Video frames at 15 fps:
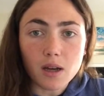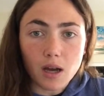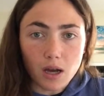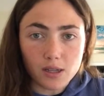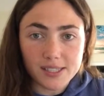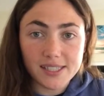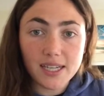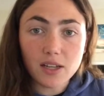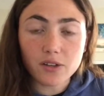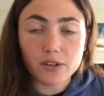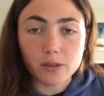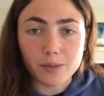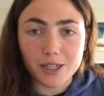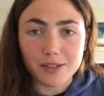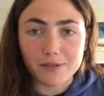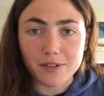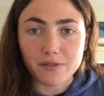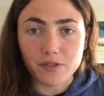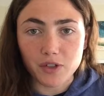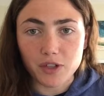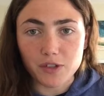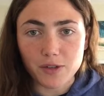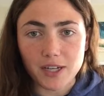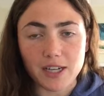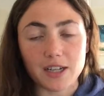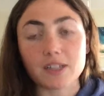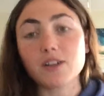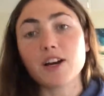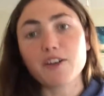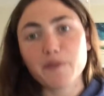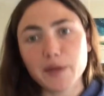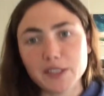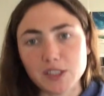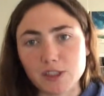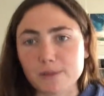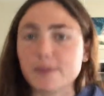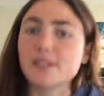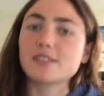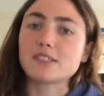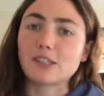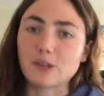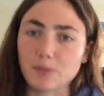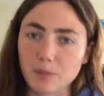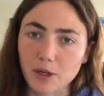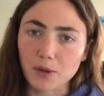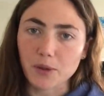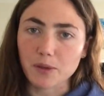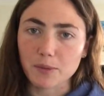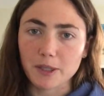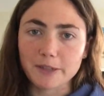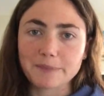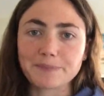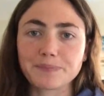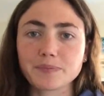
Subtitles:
I'll sing a little bit of it for you right now. I don't have my tuba, so bear with me.